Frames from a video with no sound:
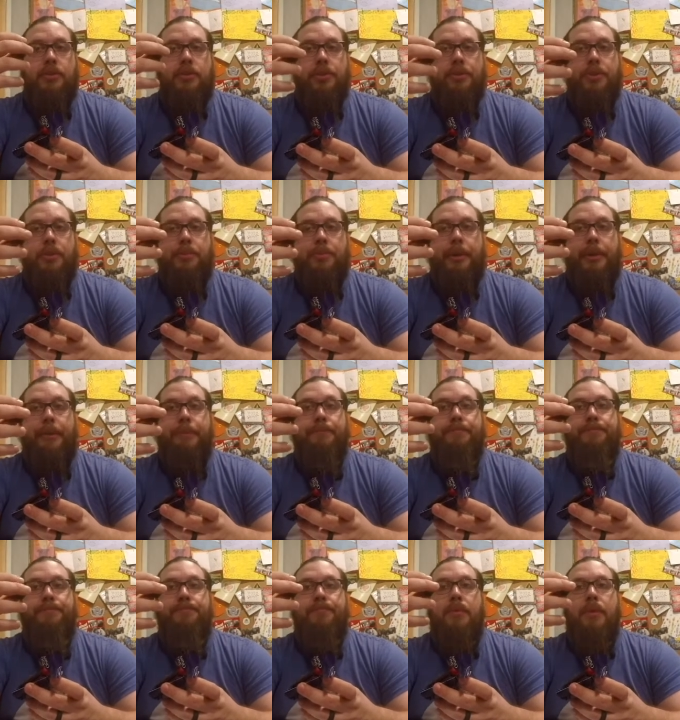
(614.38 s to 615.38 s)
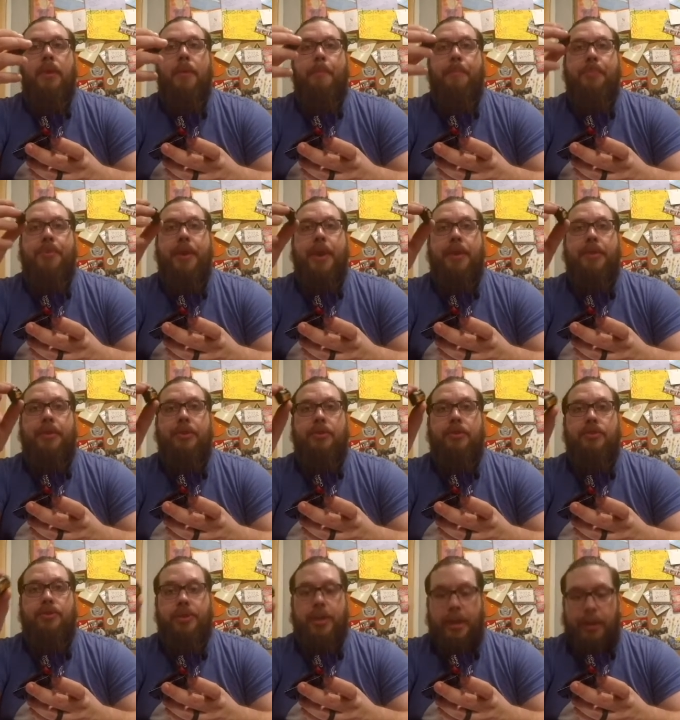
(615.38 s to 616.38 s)
the gingerbread and the
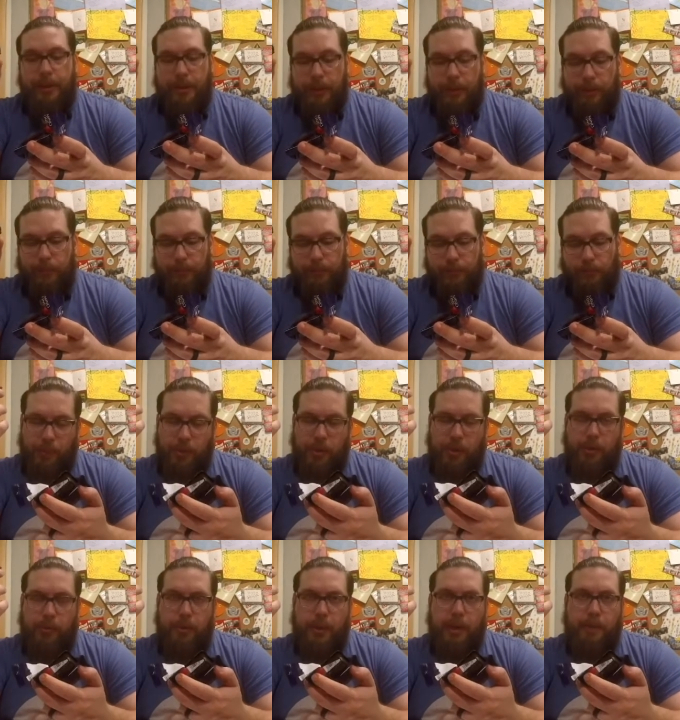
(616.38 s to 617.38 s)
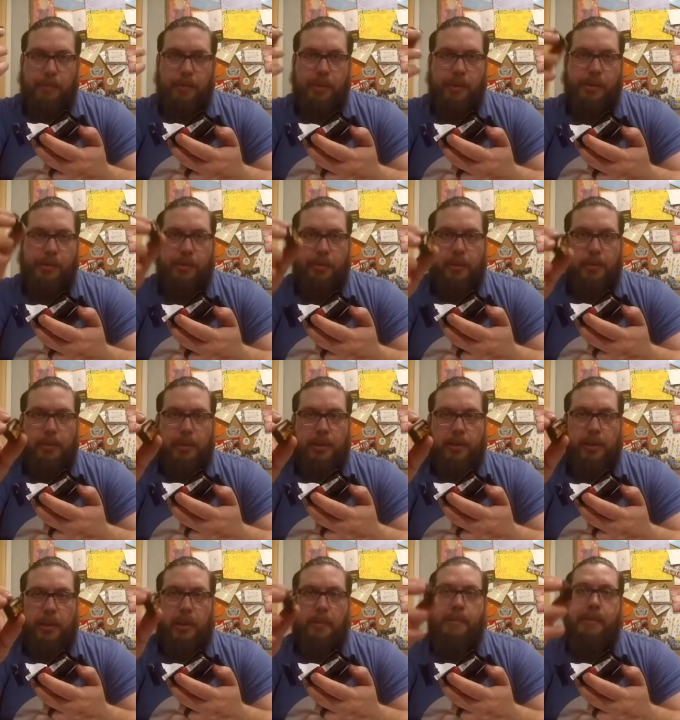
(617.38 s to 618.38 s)
jelly, a cranberry or some kind
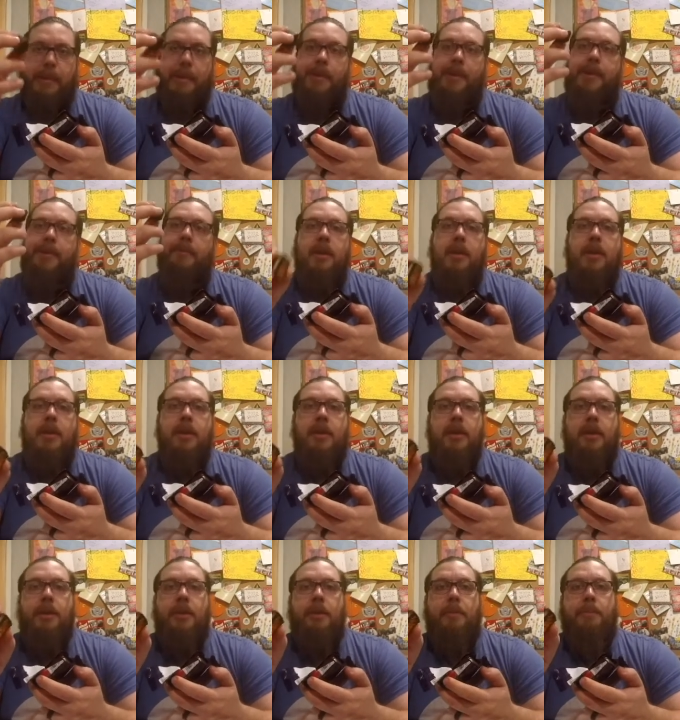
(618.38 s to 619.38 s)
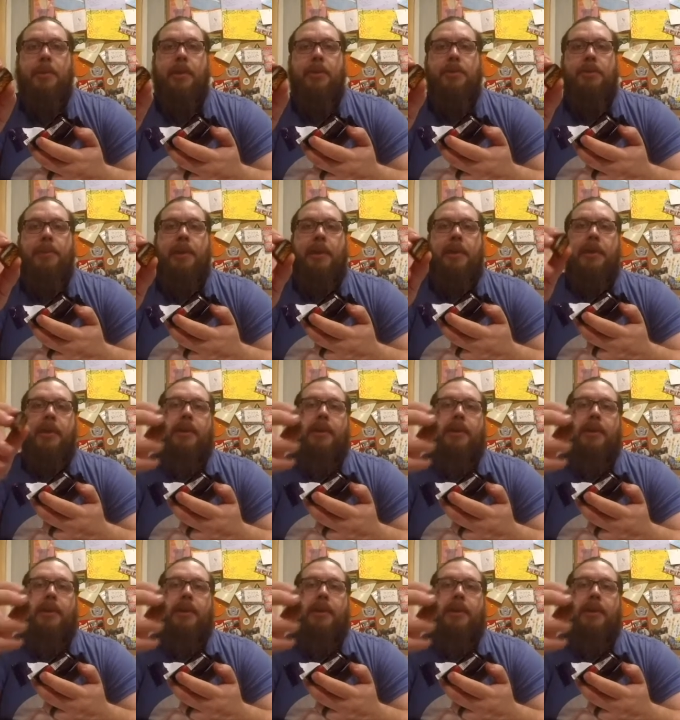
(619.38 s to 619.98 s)
of tart berry the marzipan